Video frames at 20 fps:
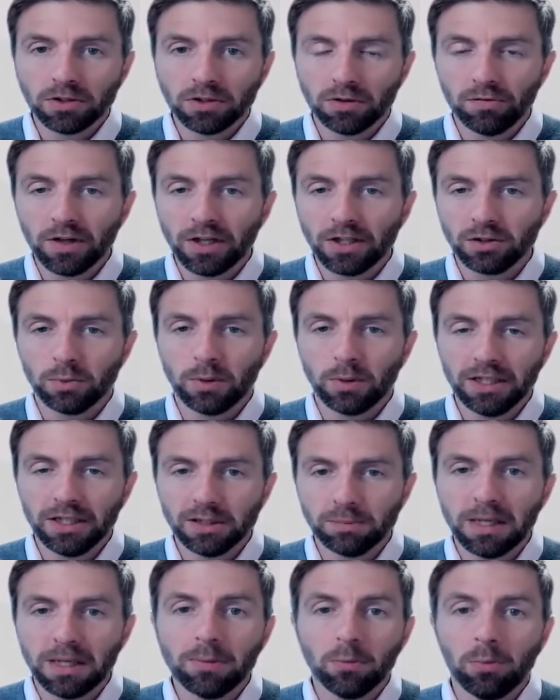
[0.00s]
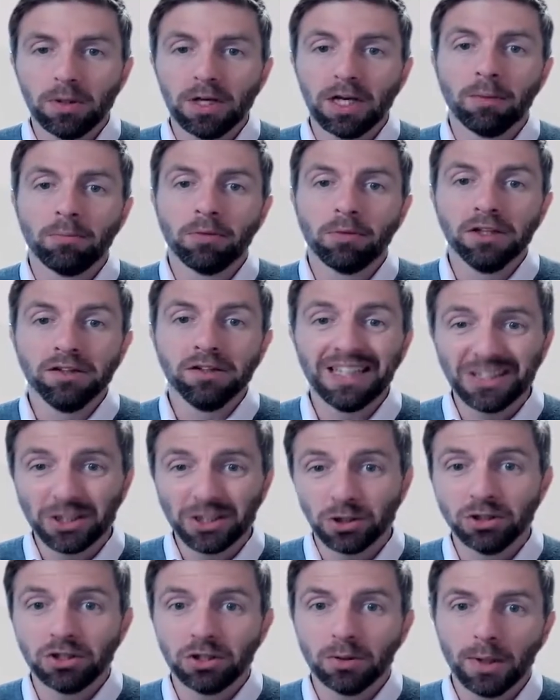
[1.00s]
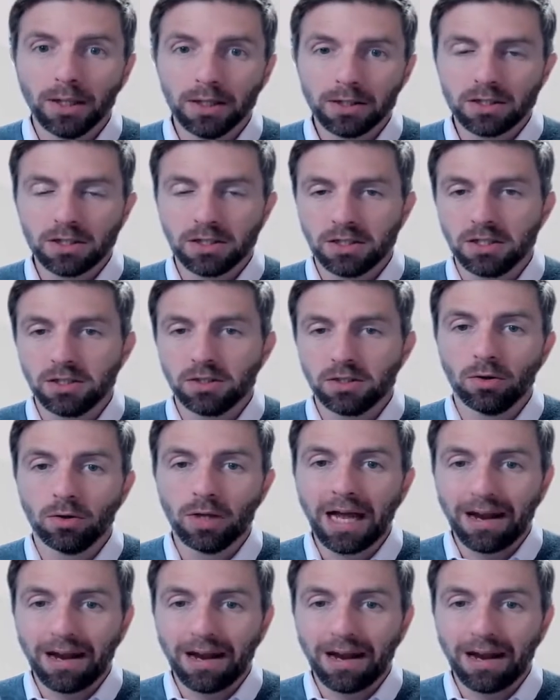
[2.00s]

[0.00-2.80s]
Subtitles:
The first one is people become conditioned to it because it's on